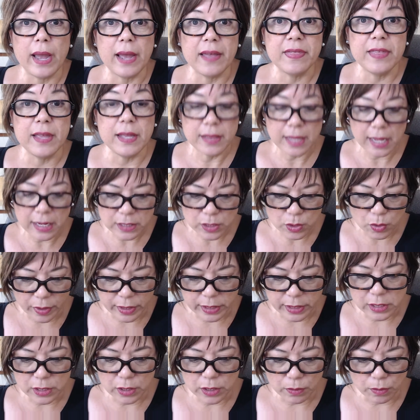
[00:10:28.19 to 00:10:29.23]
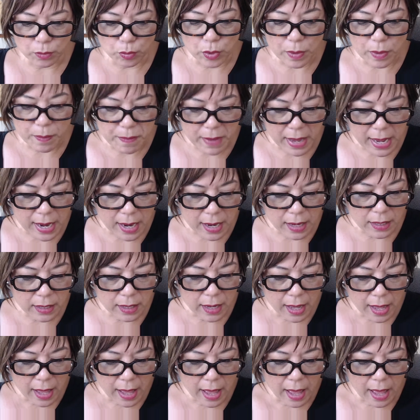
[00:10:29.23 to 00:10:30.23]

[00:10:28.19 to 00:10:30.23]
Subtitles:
I think that's going to remain,